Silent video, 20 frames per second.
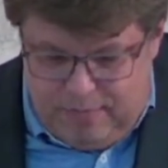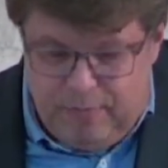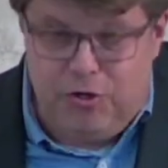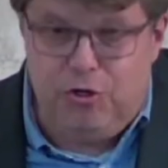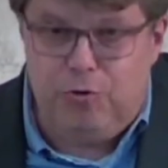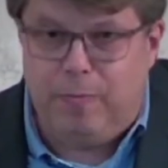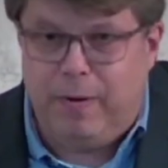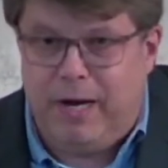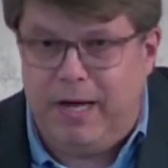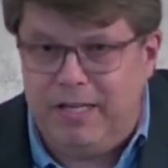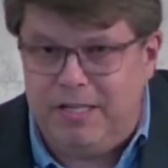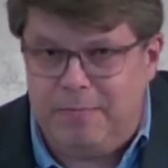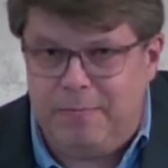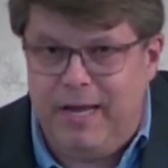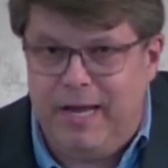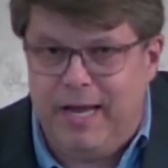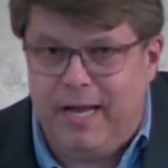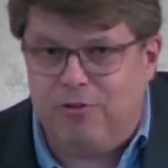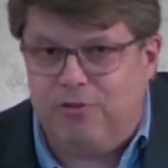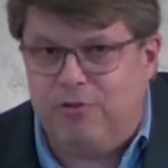Which brings
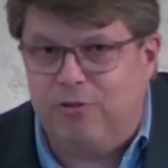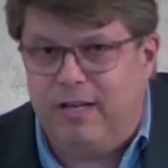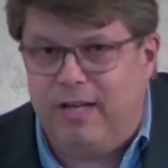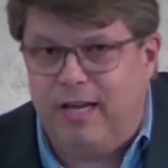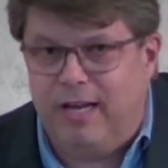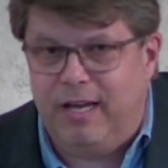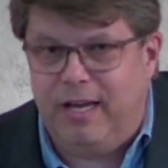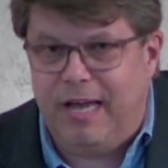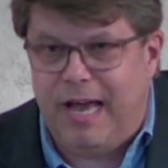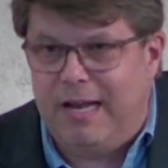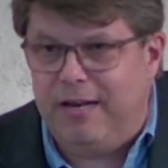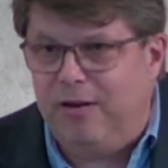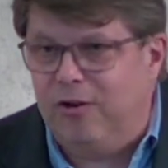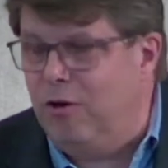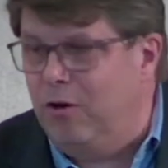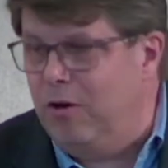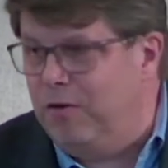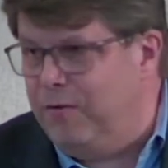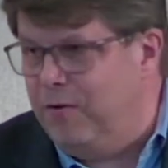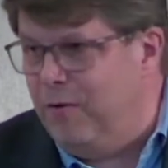me actually, I don't
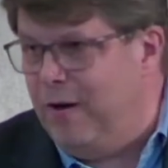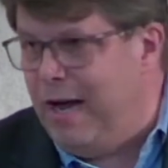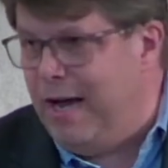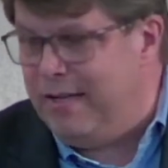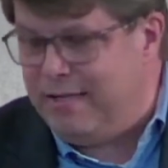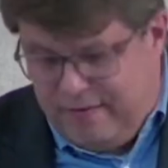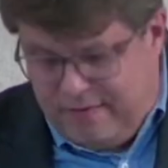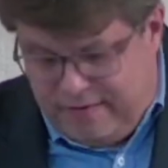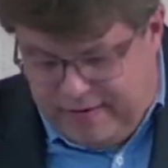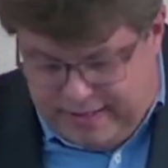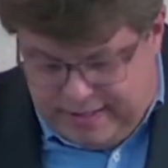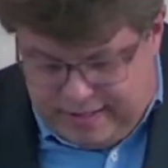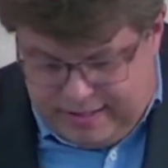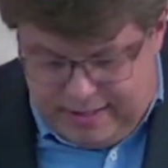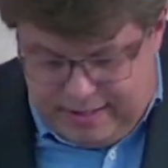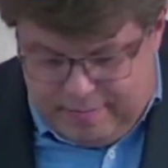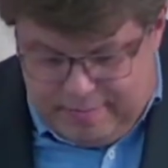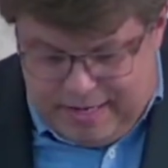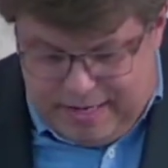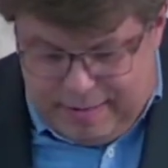know if you guys have
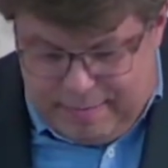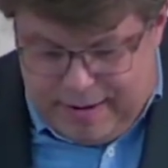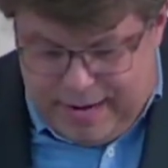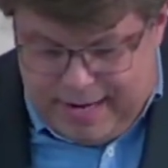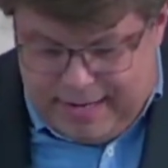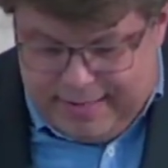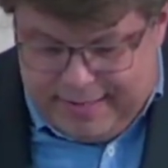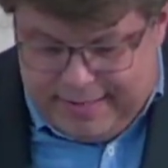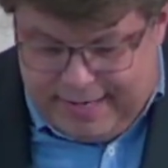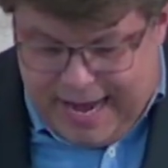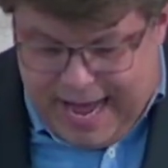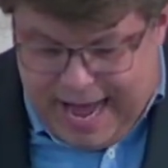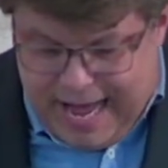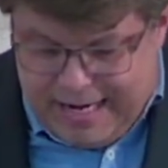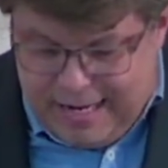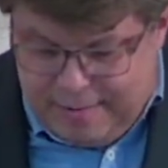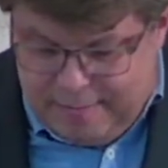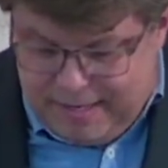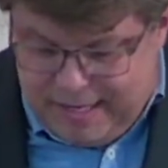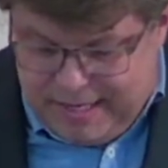heard it, but apparently
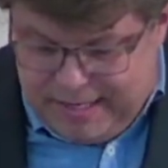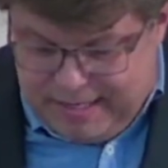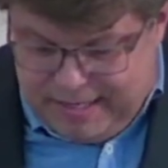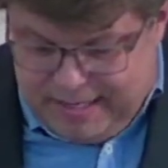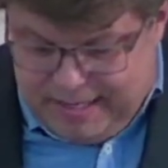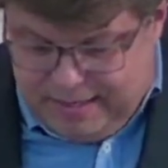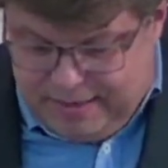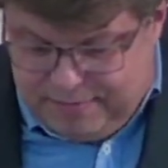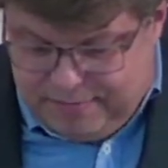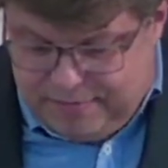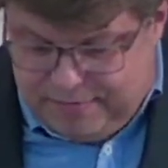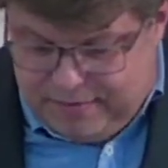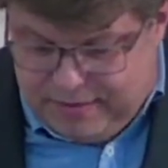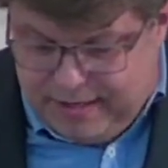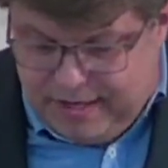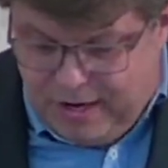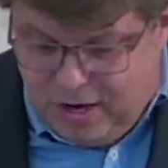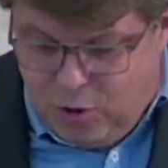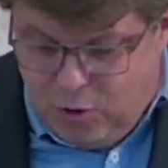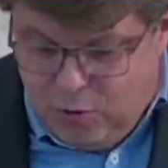Adam and Eve
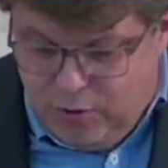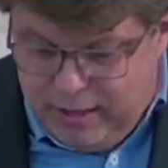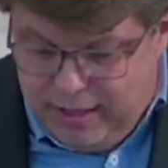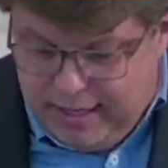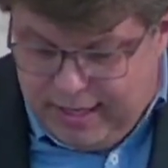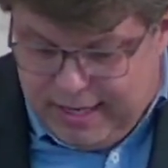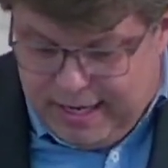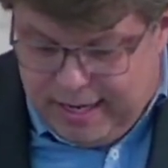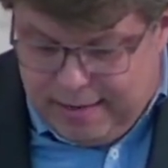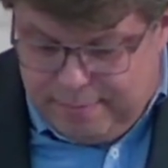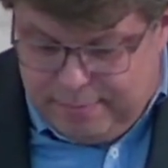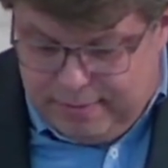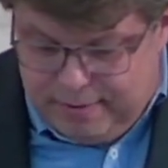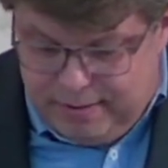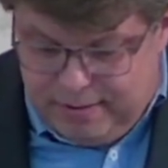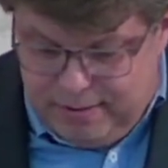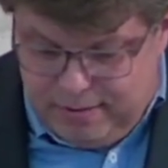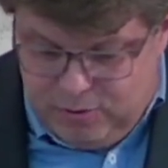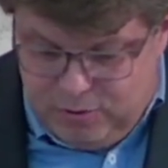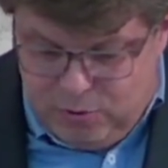were the only
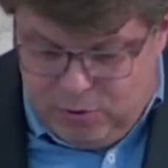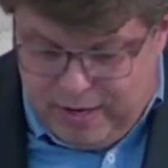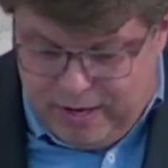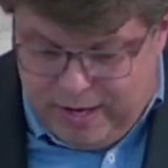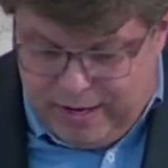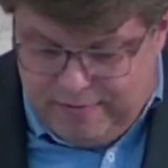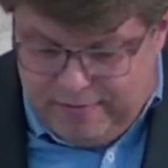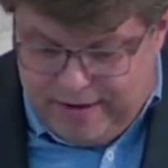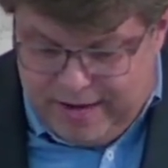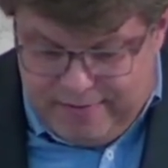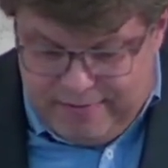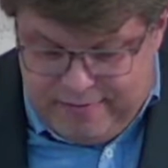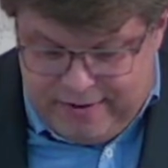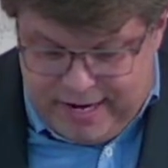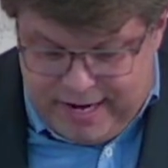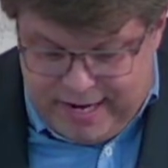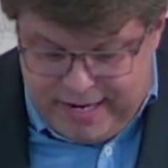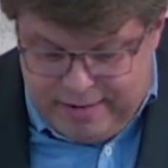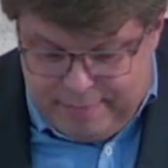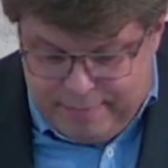couple who have
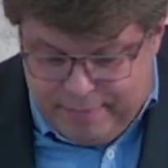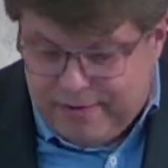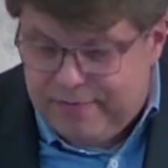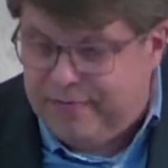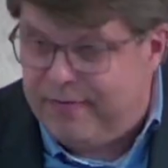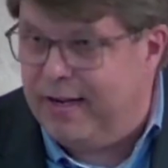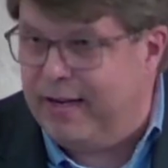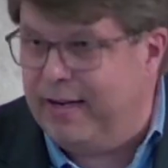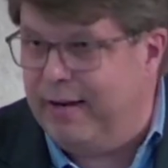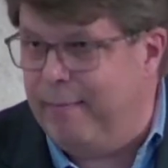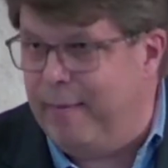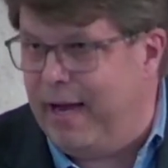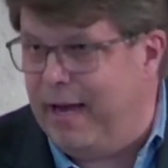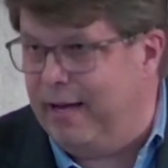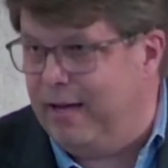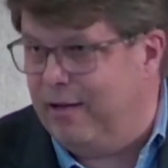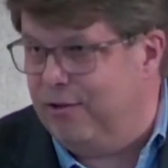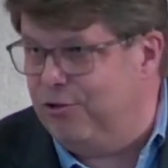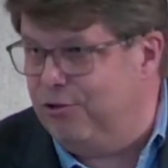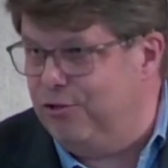ever had a perfect
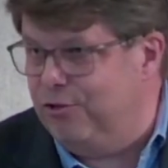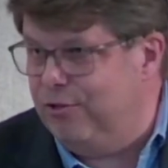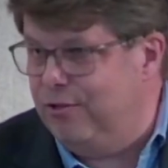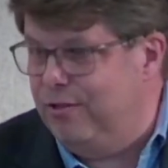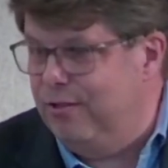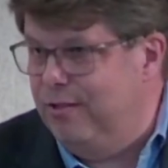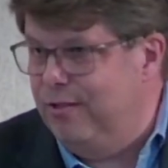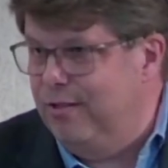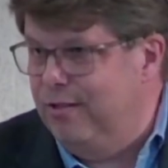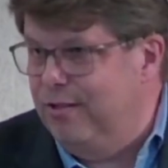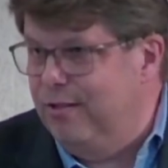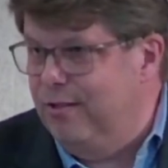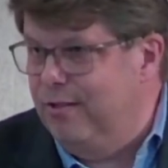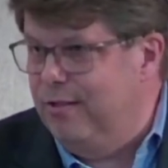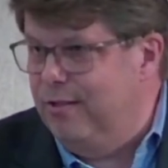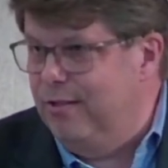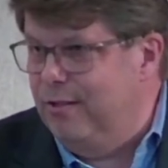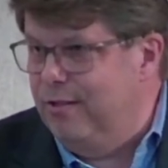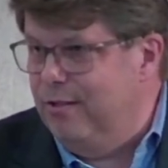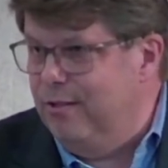marriage.
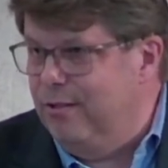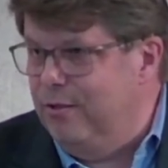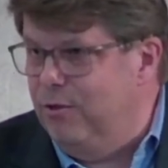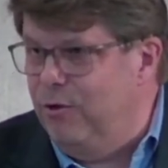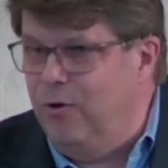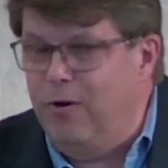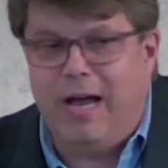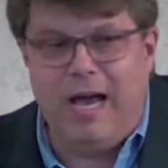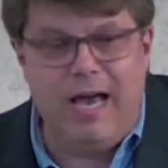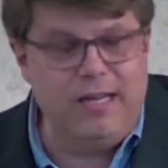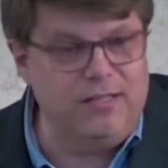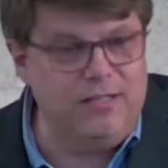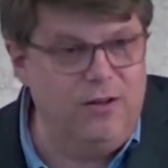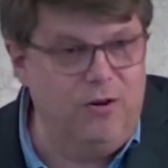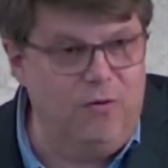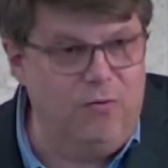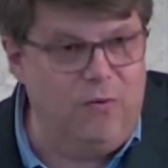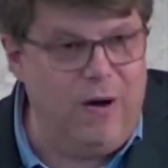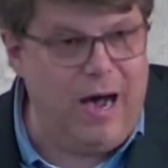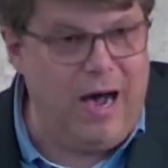Do you guys
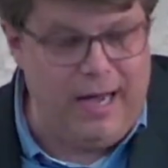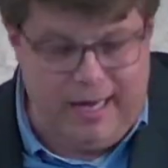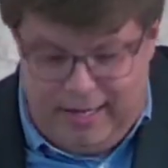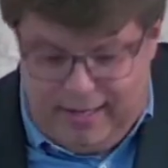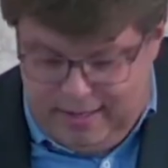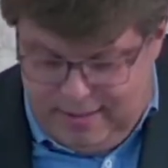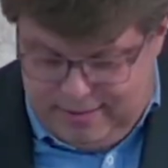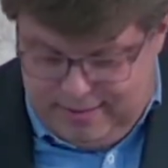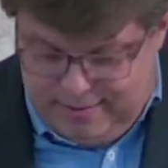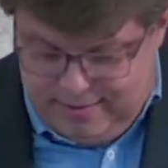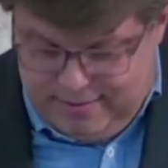know why?